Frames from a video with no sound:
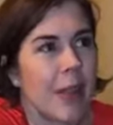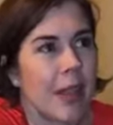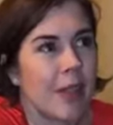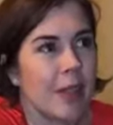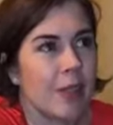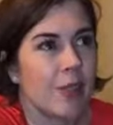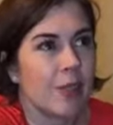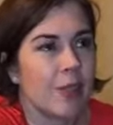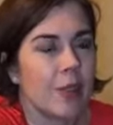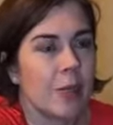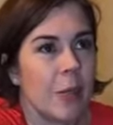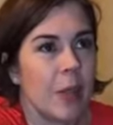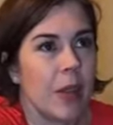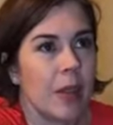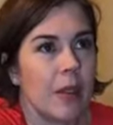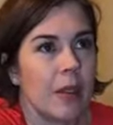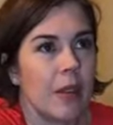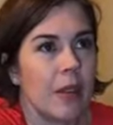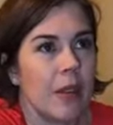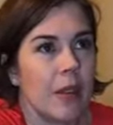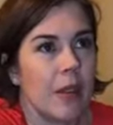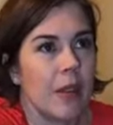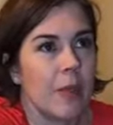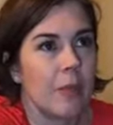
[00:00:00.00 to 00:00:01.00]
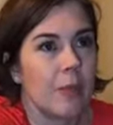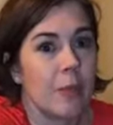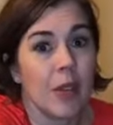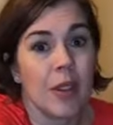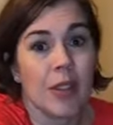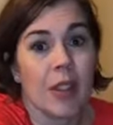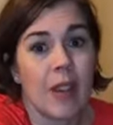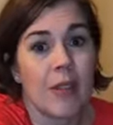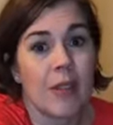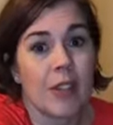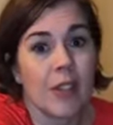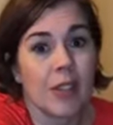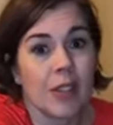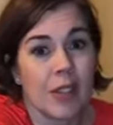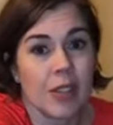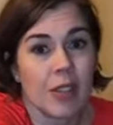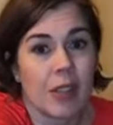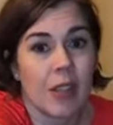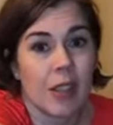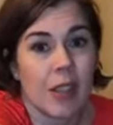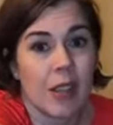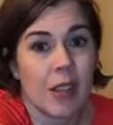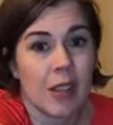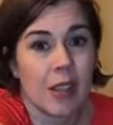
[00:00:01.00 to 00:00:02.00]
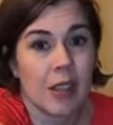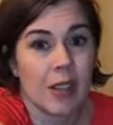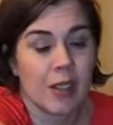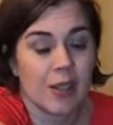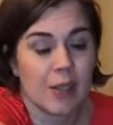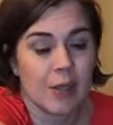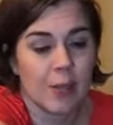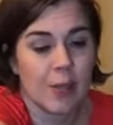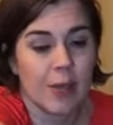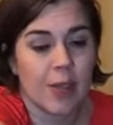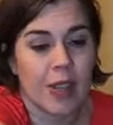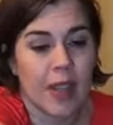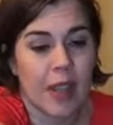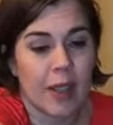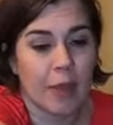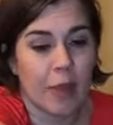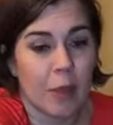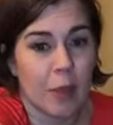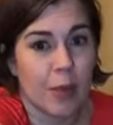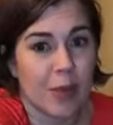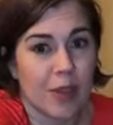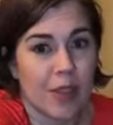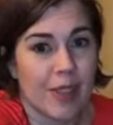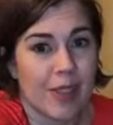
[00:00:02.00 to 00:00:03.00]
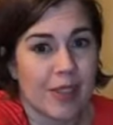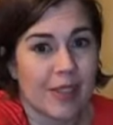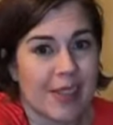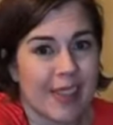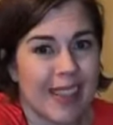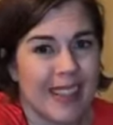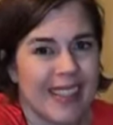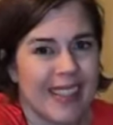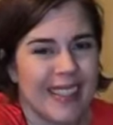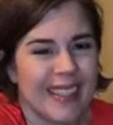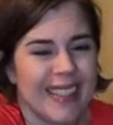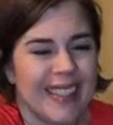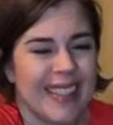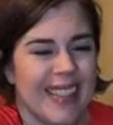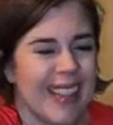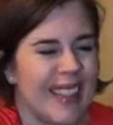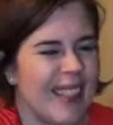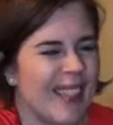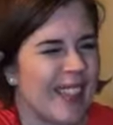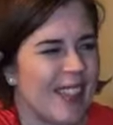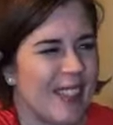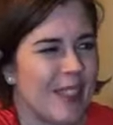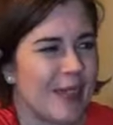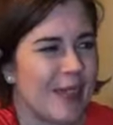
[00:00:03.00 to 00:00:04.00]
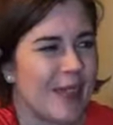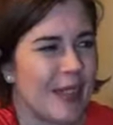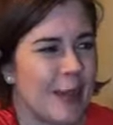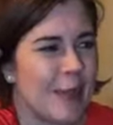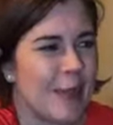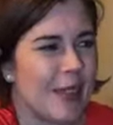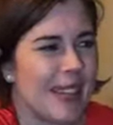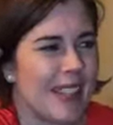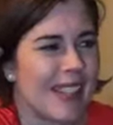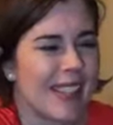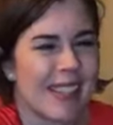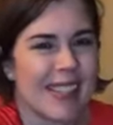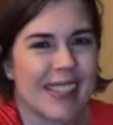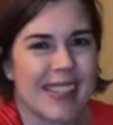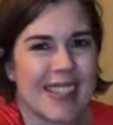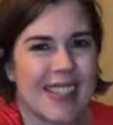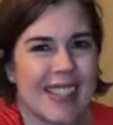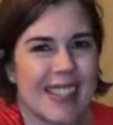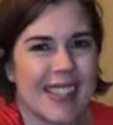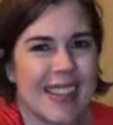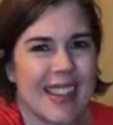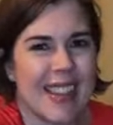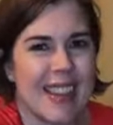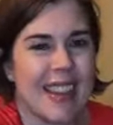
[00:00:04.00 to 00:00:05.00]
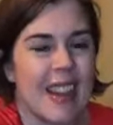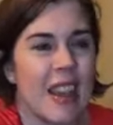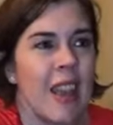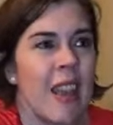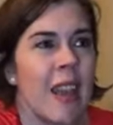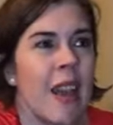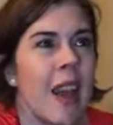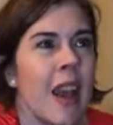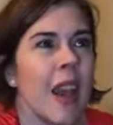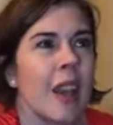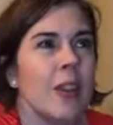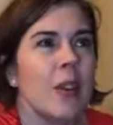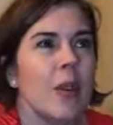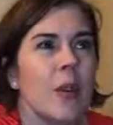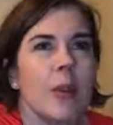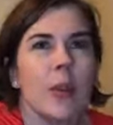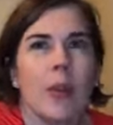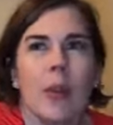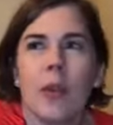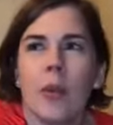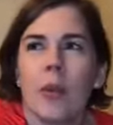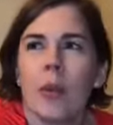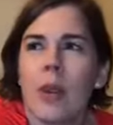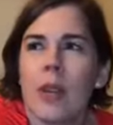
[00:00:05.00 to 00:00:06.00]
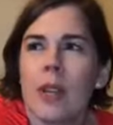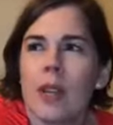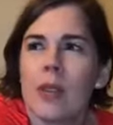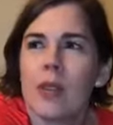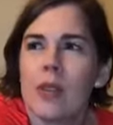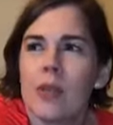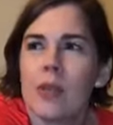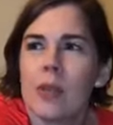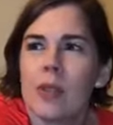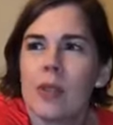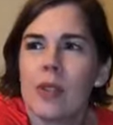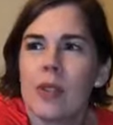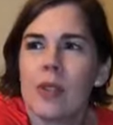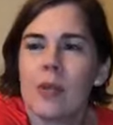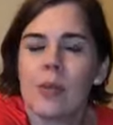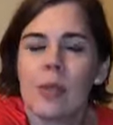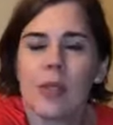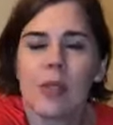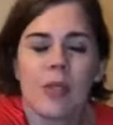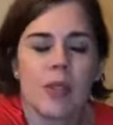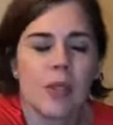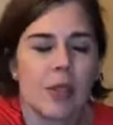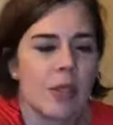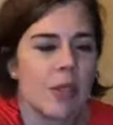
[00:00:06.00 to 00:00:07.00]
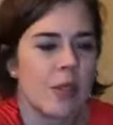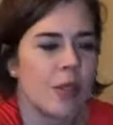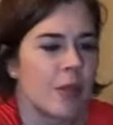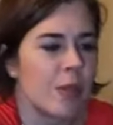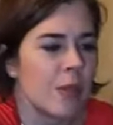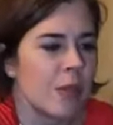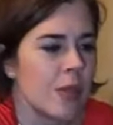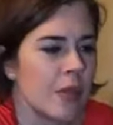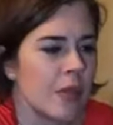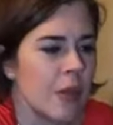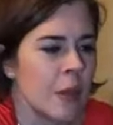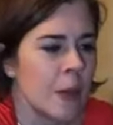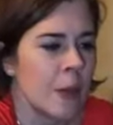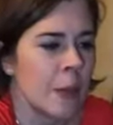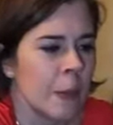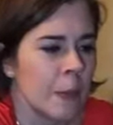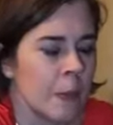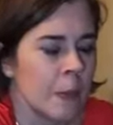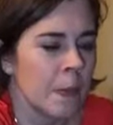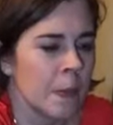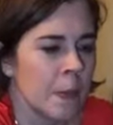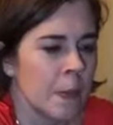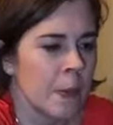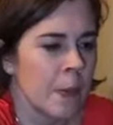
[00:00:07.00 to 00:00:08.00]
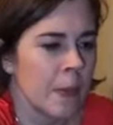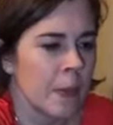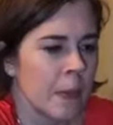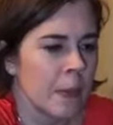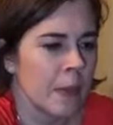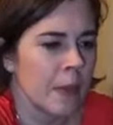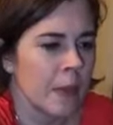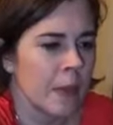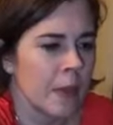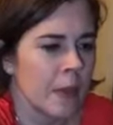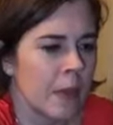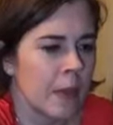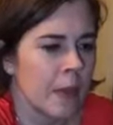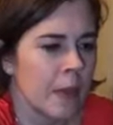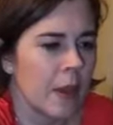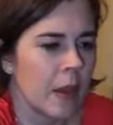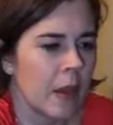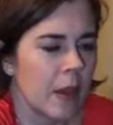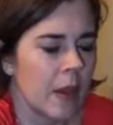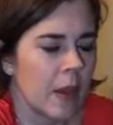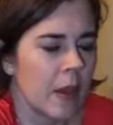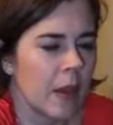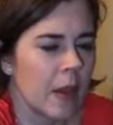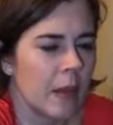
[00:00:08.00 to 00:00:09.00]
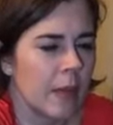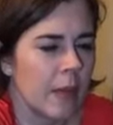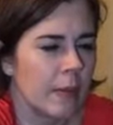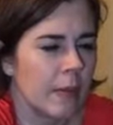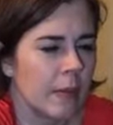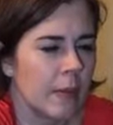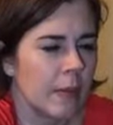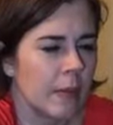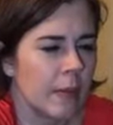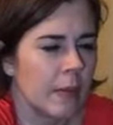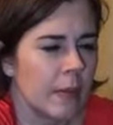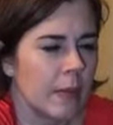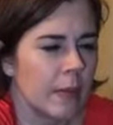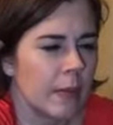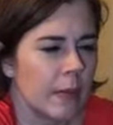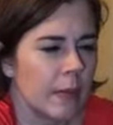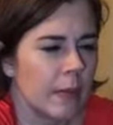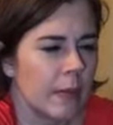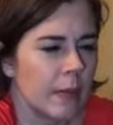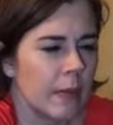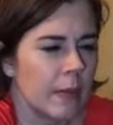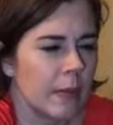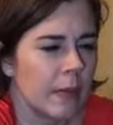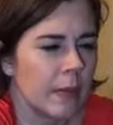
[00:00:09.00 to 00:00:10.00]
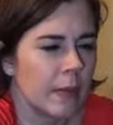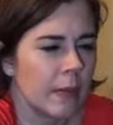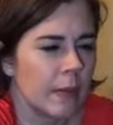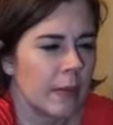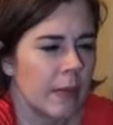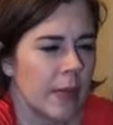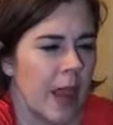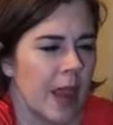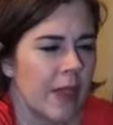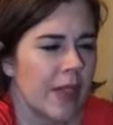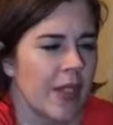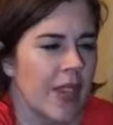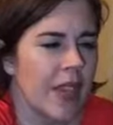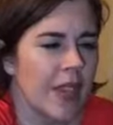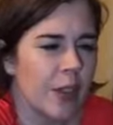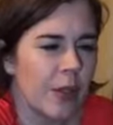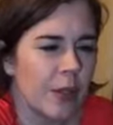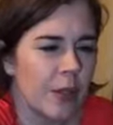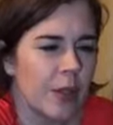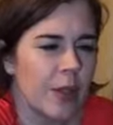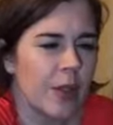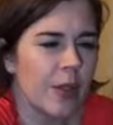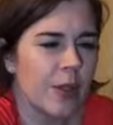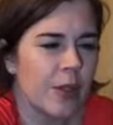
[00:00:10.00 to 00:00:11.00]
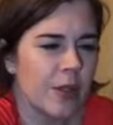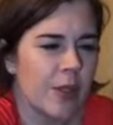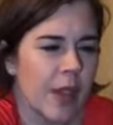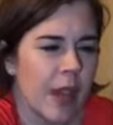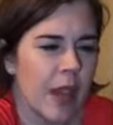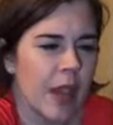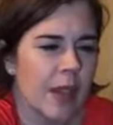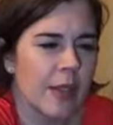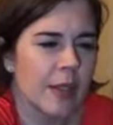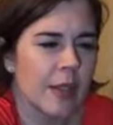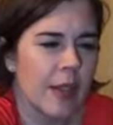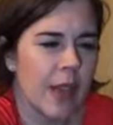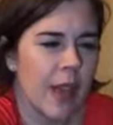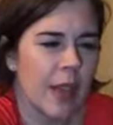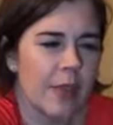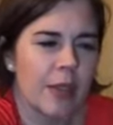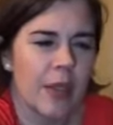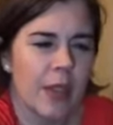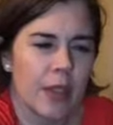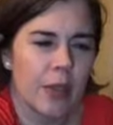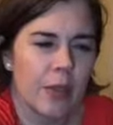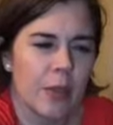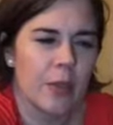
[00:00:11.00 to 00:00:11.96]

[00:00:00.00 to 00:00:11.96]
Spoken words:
binders, but book covers to protect their books? I wonder if anybody still does that. I know another way to do it too is to use, I think you could use contact